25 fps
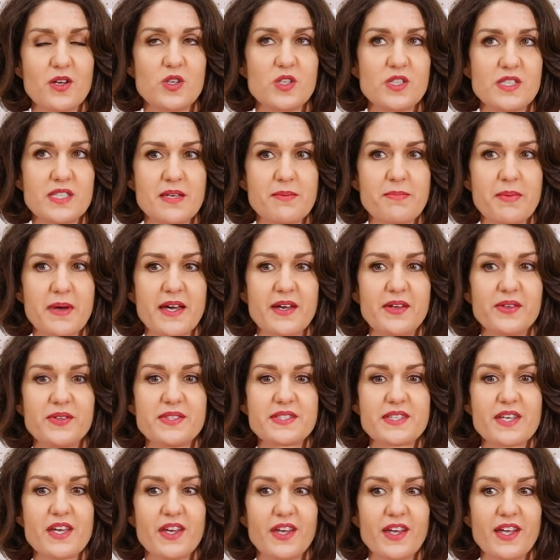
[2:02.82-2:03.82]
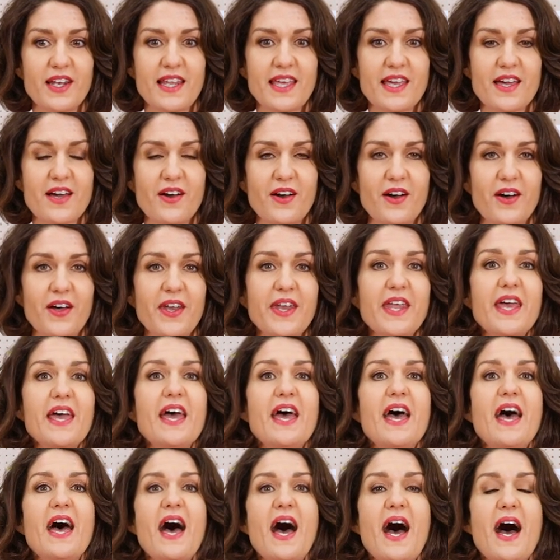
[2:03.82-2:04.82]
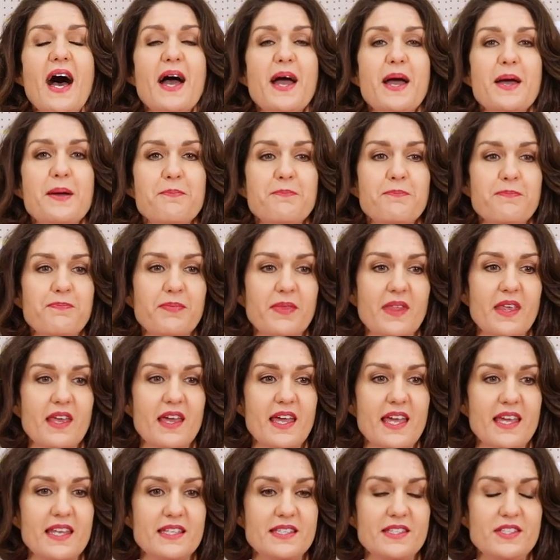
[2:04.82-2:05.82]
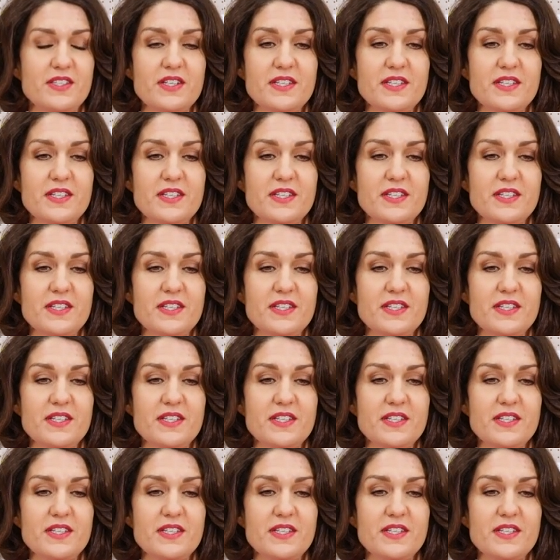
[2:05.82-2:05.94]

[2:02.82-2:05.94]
under your belt early on. It's